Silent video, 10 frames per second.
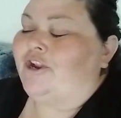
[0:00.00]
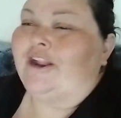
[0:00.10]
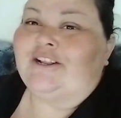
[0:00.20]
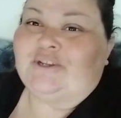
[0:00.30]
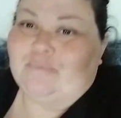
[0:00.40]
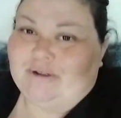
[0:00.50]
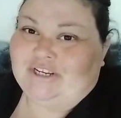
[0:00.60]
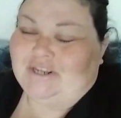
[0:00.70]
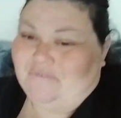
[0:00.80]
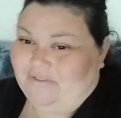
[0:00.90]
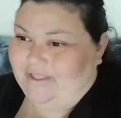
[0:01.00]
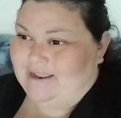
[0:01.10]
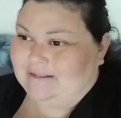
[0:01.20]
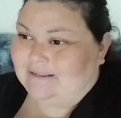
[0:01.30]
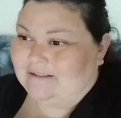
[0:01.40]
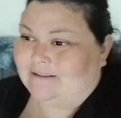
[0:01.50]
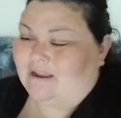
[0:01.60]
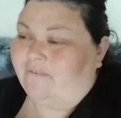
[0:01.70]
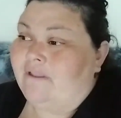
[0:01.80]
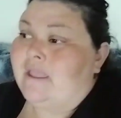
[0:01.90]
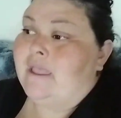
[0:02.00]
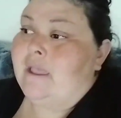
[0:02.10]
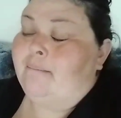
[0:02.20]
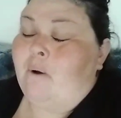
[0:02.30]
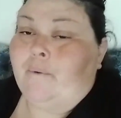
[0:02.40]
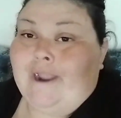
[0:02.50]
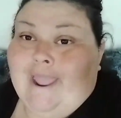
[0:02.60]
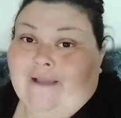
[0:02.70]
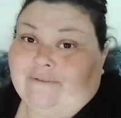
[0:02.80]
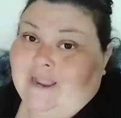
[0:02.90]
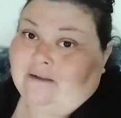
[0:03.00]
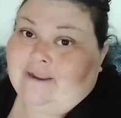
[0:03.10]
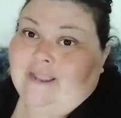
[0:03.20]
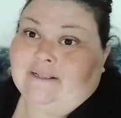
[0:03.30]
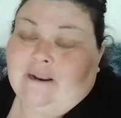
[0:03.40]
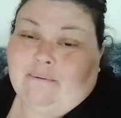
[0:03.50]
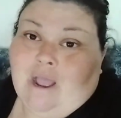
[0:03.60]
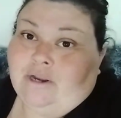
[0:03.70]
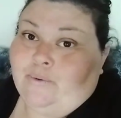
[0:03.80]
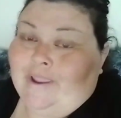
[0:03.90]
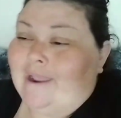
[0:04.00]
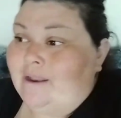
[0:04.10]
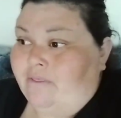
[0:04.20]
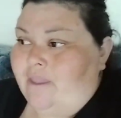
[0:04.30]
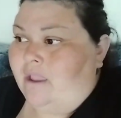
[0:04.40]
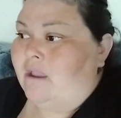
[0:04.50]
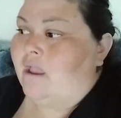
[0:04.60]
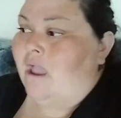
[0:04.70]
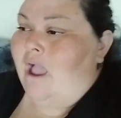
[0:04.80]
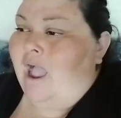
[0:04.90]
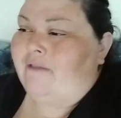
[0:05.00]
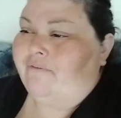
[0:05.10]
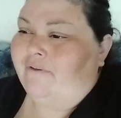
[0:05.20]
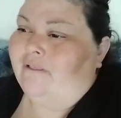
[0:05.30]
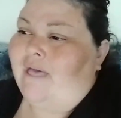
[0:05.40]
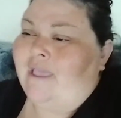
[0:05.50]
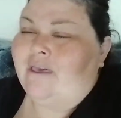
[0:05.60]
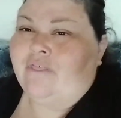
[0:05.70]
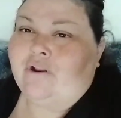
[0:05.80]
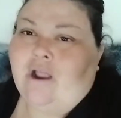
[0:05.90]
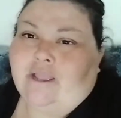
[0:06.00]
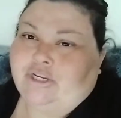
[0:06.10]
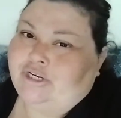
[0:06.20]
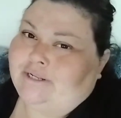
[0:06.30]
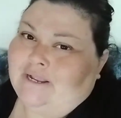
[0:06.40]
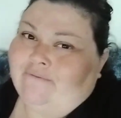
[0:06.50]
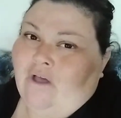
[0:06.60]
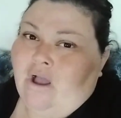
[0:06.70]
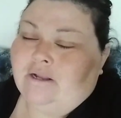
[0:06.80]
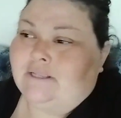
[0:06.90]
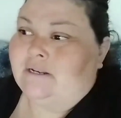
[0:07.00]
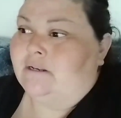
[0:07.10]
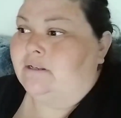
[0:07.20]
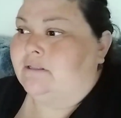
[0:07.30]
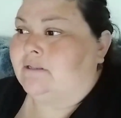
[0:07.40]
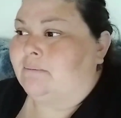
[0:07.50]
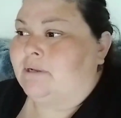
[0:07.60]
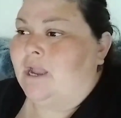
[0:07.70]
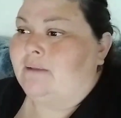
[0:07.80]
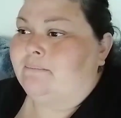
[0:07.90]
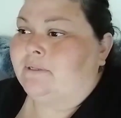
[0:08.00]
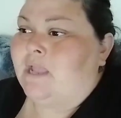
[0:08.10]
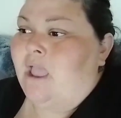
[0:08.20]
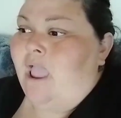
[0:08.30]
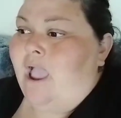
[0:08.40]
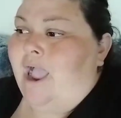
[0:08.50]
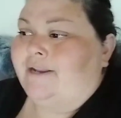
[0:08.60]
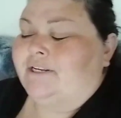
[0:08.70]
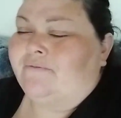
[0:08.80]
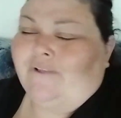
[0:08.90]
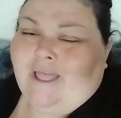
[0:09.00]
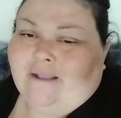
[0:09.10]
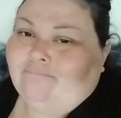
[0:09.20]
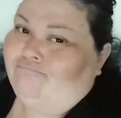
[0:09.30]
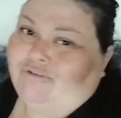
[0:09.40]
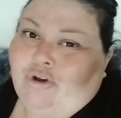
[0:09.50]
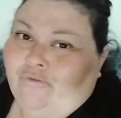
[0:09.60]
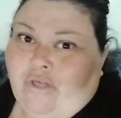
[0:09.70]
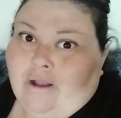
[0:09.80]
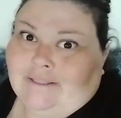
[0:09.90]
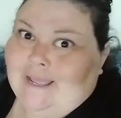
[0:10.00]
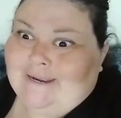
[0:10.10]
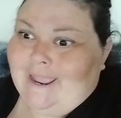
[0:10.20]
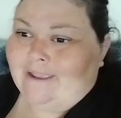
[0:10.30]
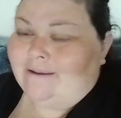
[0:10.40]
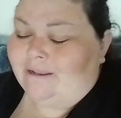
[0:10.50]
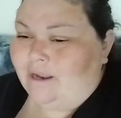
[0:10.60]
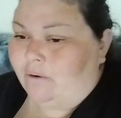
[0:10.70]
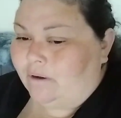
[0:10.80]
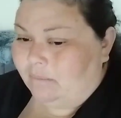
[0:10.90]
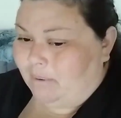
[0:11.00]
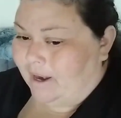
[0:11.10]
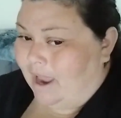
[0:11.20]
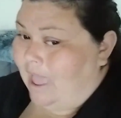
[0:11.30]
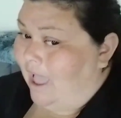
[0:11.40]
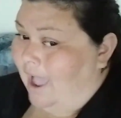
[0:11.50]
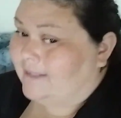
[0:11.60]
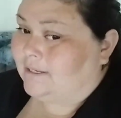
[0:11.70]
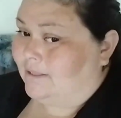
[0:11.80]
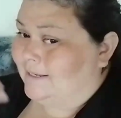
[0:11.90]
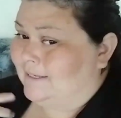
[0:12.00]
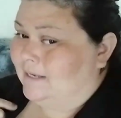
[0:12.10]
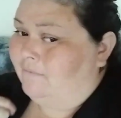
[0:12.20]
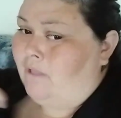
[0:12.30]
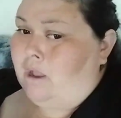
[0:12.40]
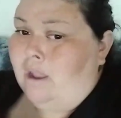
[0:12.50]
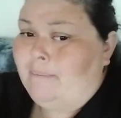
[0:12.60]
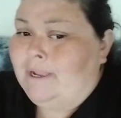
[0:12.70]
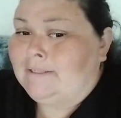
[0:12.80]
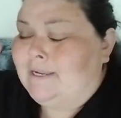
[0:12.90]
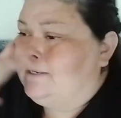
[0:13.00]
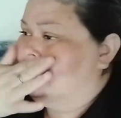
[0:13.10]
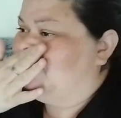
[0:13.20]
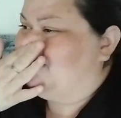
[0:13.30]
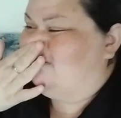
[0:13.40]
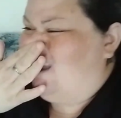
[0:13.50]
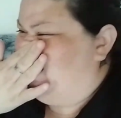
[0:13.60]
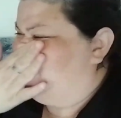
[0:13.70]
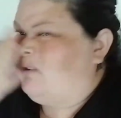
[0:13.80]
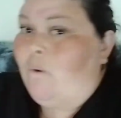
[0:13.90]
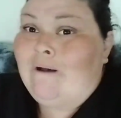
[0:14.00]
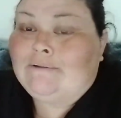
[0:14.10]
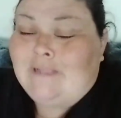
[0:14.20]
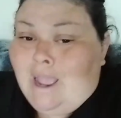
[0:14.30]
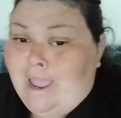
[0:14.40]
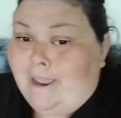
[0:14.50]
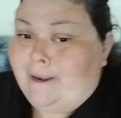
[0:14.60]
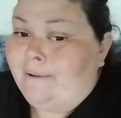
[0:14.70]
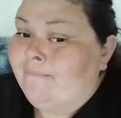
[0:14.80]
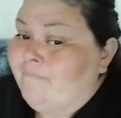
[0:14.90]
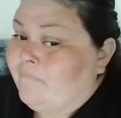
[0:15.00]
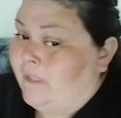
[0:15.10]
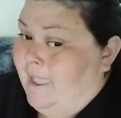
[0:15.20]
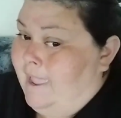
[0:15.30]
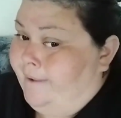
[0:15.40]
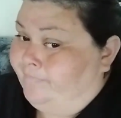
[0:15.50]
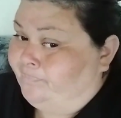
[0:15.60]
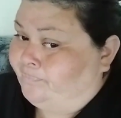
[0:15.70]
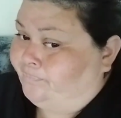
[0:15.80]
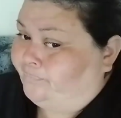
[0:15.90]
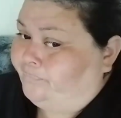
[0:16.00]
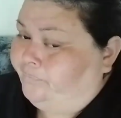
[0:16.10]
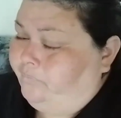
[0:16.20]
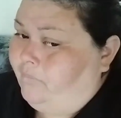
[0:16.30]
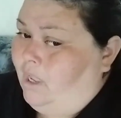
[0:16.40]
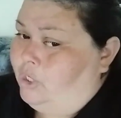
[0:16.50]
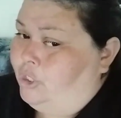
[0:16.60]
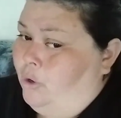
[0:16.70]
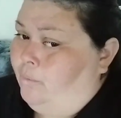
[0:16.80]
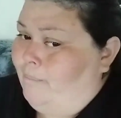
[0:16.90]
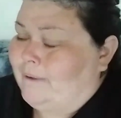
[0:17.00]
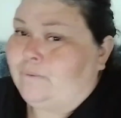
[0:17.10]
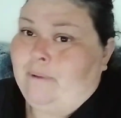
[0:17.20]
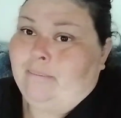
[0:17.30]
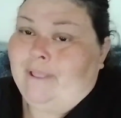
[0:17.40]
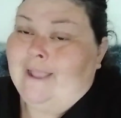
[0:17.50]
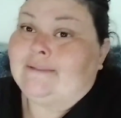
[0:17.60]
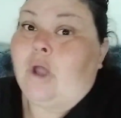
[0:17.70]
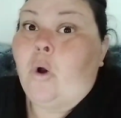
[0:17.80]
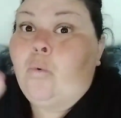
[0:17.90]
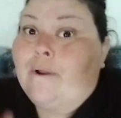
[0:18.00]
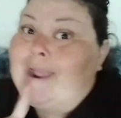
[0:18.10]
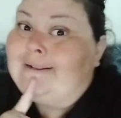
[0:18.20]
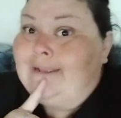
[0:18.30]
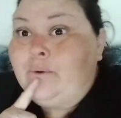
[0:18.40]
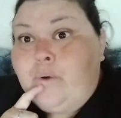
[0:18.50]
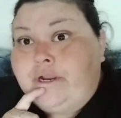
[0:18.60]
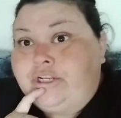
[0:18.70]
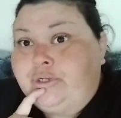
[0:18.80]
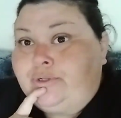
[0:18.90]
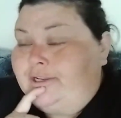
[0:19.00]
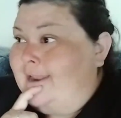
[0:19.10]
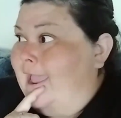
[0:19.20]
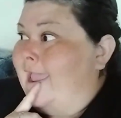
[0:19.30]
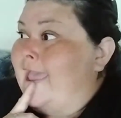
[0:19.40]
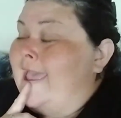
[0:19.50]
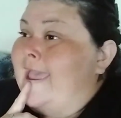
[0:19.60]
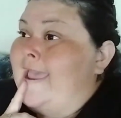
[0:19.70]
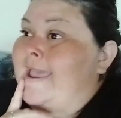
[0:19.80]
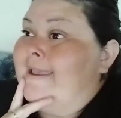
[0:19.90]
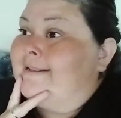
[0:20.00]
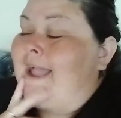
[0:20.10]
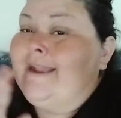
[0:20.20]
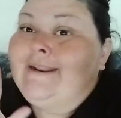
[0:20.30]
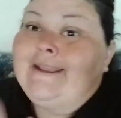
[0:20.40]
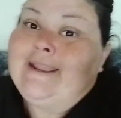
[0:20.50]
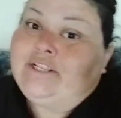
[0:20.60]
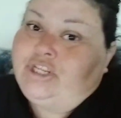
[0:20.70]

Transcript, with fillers: try to do a bunch of different things and stuff. But when I have down days and I'm not doing anything, I feel like they're not interesting vlogs. And sometimes I just feel like don't vlog that day, you know? But I still like to get a vlog up because I do sometimes go outside and you know, mess up my plants. Oh, what I did want to do today is I didn't get